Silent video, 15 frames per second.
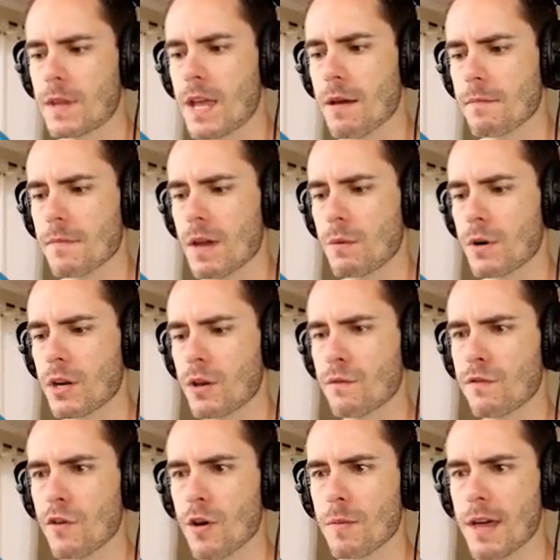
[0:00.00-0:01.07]
Yep, I want to
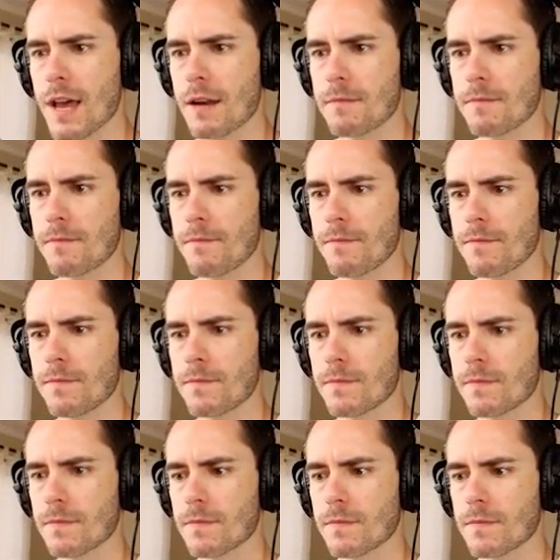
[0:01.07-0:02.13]
confirm that.
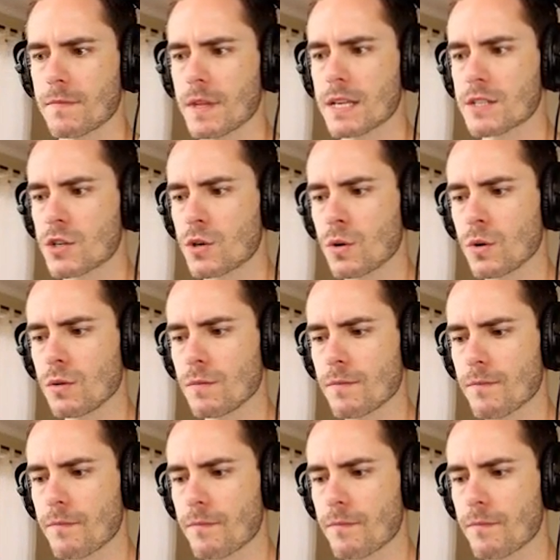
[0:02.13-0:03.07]
That's cool.